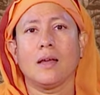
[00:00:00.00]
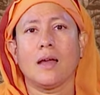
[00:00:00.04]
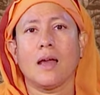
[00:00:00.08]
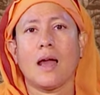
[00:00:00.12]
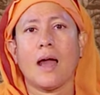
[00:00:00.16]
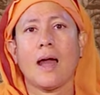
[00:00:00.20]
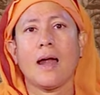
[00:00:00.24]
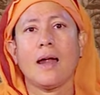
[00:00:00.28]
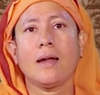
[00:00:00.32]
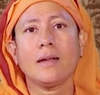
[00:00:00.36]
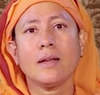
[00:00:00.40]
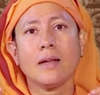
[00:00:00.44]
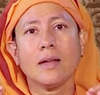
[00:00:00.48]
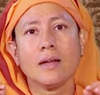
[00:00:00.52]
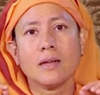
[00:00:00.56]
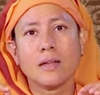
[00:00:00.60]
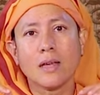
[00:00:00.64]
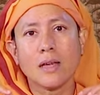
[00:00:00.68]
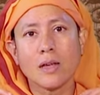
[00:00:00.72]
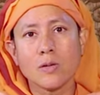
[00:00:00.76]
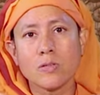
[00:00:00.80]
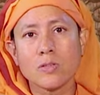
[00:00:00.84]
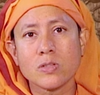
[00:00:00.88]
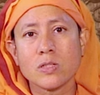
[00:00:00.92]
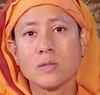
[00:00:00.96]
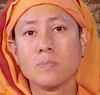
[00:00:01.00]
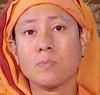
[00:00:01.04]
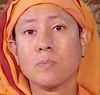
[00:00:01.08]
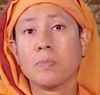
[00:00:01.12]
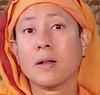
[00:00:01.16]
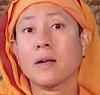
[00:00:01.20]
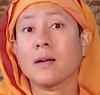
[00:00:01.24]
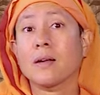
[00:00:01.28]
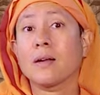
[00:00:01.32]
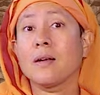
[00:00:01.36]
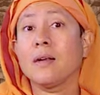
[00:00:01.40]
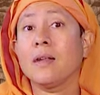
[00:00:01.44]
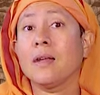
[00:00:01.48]
and it gives
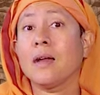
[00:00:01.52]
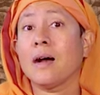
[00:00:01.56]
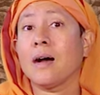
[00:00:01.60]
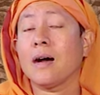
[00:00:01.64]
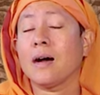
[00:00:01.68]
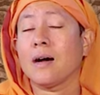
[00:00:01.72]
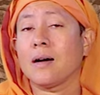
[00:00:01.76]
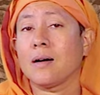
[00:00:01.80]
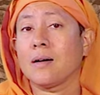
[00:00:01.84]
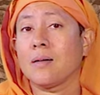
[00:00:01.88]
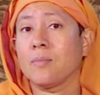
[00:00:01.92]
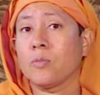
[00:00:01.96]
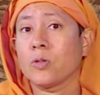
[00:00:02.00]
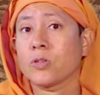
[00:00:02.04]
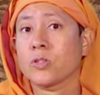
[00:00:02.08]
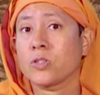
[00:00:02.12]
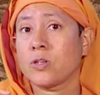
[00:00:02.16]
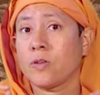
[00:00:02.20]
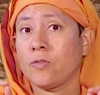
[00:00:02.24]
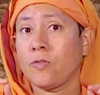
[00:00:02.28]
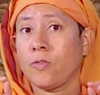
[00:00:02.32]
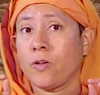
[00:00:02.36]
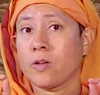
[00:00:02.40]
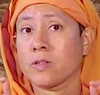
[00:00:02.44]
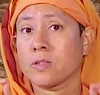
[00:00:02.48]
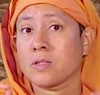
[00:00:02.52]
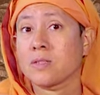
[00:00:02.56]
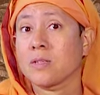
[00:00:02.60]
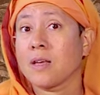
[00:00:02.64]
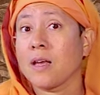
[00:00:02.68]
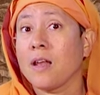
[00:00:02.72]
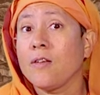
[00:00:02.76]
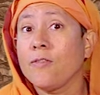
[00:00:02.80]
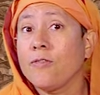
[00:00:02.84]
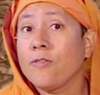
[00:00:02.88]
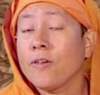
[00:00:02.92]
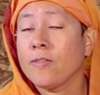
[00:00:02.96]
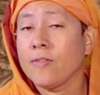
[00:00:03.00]
prajna, most of all,
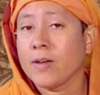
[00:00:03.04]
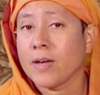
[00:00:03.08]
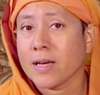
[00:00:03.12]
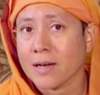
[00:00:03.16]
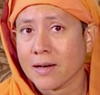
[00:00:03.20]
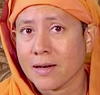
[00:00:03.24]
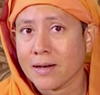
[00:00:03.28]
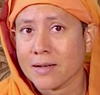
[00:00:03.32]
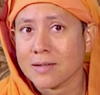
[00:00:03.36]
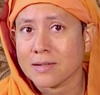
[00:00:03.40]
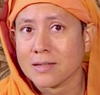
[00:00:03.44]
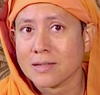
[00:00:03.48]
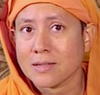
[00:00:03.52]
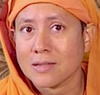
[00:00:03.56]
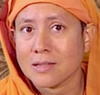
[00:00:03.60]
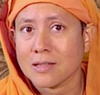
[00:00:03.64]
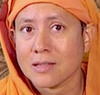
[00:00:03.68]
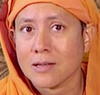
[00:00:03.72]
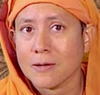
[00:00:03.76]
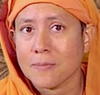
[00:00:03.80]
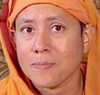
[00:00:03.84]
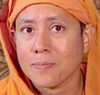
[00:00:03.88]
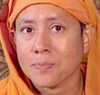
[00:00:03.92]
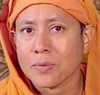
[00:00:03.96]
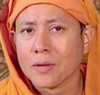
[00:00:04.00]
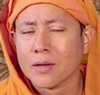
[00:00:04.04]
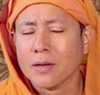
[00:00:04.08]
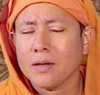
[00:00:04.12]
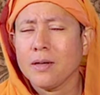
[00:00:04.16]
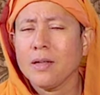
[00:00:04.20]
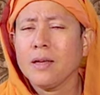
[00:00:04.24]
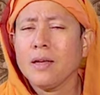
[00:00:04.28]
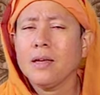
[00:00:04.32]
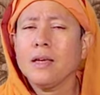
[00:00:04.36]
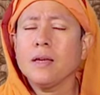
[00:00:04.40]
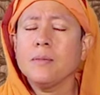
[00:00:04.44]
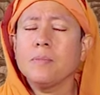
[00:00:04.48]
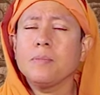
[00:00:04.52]
self awareness,
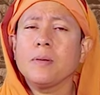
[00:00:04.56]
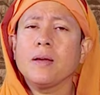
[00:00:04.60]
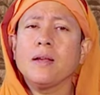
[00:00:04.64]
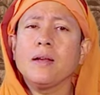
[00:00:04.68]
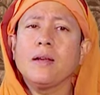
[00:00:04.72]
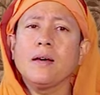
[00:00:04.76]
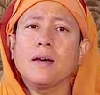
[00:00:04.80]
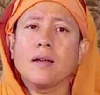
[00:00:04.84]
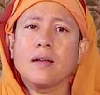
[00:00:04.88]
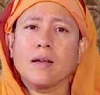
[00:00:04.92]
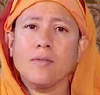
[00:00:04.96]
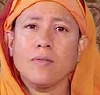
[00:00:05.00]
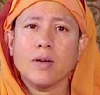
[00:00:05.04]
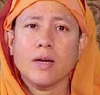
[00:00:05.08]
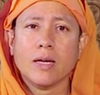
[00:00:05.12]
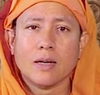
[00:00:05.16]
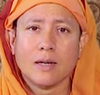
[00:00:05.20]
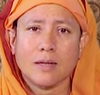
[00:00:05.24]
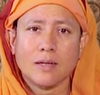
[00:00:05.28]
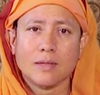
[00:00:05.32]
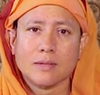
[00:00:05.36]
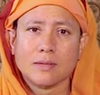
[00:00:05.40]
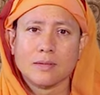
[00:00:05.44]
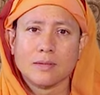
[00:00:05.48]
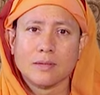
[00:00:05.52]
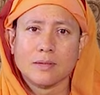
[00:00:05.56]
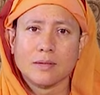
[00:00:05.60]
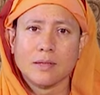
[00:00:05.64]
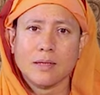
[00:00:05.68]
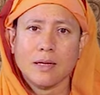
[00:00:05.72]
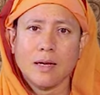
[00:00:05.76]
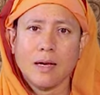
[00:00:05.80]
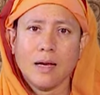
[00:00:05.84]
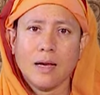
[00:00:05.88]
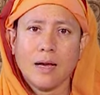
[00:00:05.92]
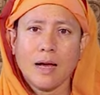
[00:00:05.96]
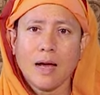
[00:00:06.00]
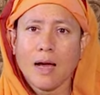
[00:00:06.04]
deep inner awareness,
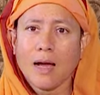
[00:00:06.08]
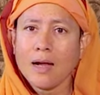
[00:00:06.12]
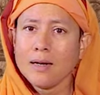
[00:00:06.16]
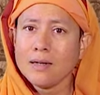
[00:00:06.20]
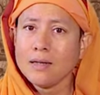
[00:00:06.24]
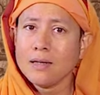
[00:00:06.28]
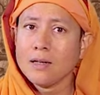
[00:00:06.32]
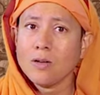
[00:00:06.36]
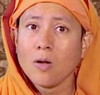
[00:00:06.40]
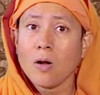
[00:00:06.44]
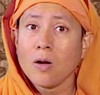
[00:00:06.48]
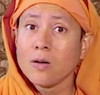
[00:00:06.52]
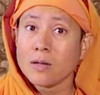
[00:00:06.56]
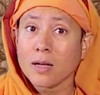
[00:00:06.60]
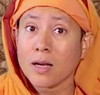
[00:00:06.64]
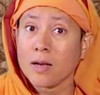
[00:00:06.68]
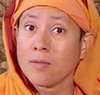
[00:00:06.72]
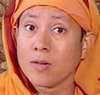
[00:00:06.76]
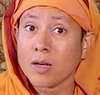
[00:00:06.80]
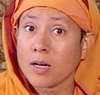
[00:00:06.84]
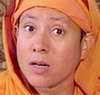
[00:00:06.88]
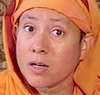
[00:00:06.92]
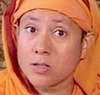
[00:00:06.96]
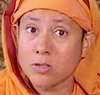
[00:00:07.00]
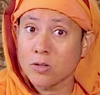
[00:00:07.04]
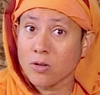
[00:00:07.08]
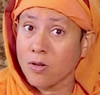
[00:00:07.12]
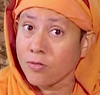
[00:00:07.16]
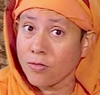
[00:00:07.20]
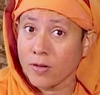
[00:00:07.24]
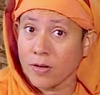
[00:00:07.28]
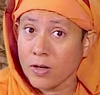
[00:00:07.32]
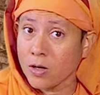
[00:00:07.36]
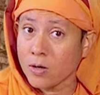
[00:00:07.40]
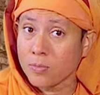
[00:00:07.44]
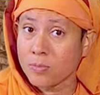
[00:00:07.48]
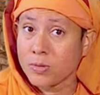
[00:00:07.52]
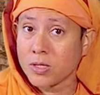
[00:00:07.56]
and not awareness of
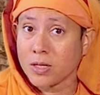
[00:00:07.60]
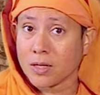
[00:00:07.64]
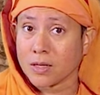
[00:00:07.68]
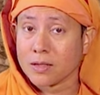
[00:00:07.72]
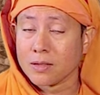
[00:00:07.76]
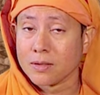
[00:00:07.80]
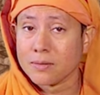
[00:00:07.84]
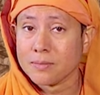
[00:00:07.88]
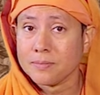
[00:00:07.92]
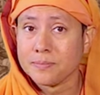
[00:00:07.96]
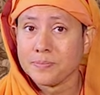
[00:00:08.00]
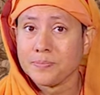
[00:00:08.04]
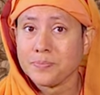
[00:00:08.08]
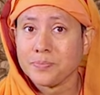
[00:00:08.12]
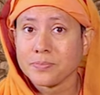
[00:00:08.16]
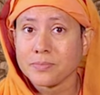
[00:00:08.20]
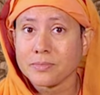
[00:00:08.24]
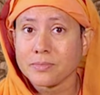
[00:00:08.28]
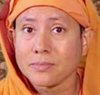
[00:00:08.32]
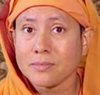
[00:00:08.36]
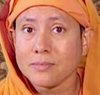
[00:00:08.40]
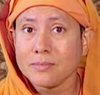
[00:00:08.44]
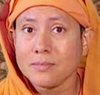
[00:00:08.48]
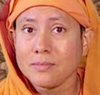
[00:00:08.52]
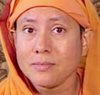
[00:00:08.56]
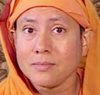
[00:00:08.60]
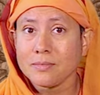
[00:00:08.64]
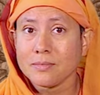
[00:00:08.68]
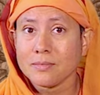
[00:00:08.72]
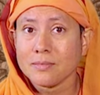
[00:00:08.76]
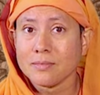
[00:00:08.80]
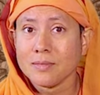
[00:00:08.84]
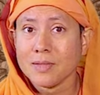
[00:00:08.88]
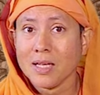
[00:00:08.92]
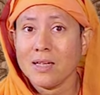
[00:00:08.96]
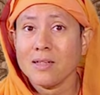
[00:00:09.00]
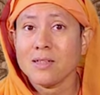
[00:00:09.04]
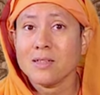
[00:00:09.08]
an object
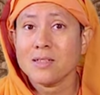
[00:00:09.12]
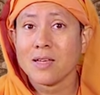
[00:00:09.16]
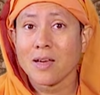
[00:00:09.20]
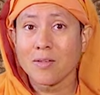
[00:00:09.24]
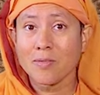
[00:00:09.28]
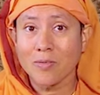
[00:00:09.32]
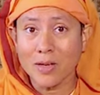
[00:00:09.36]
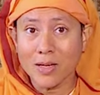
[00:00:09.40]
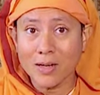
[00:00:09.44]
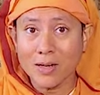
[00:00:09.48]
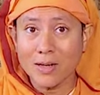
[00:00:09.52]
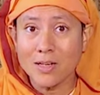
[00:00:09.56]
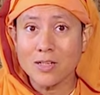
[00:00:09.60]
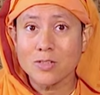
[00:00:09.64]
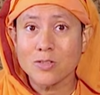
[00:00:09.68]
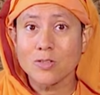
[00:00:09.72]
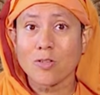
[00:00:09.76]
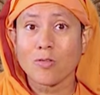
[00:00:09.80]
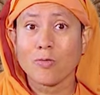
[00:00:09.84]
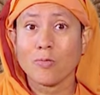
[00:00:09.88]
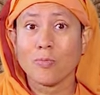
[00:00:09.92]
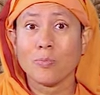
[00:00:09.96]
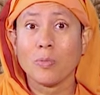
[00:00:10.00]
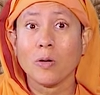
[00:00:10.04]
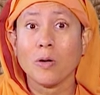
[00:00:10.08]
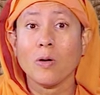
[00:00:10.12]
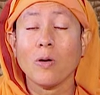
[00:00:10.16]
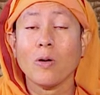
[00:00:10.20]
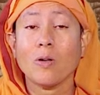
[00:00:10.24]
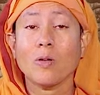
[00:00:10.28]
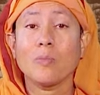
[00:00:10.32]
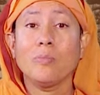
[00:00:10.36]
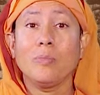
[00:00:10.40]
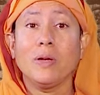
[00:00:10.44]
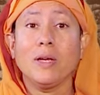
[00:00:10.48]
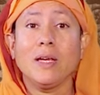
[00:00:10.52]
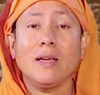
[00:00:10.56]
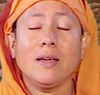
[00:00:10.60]
it is awareness of pure
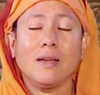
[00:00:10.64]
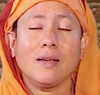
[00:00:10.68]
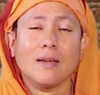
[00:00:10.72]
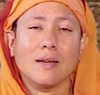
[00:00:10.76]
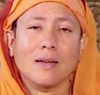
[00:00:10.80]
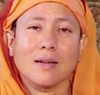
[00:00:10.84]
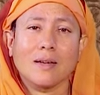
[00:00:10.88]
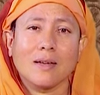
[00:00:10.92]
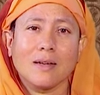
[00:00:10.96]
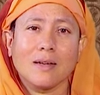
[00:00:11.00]
being.